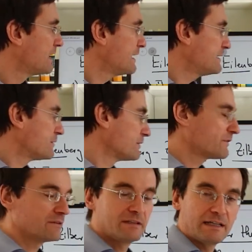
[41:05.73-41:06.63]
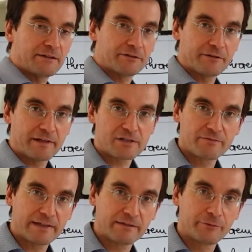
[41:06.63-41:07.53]
and also in the other direction,
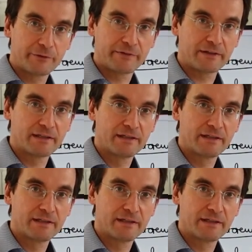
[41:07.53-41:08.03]
vice versa.